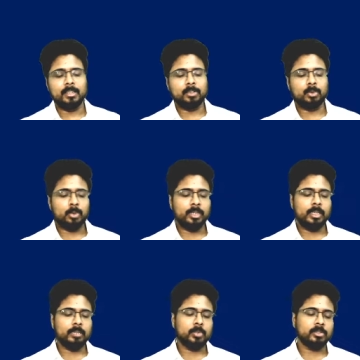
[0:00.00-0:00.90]
so
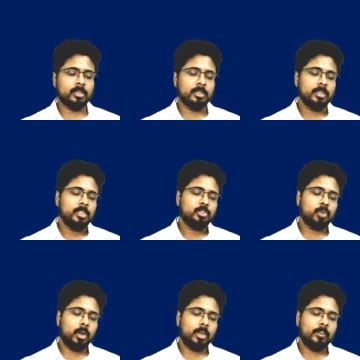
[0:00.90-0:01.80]
there was a
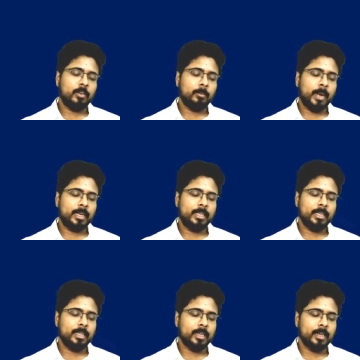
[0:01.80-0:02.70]
salt loving
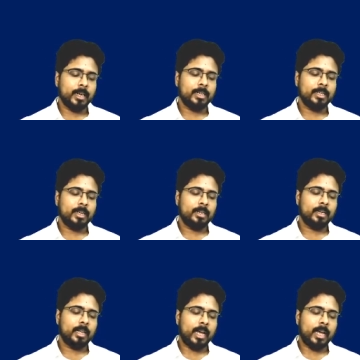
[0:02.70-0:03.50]
bacteria red colored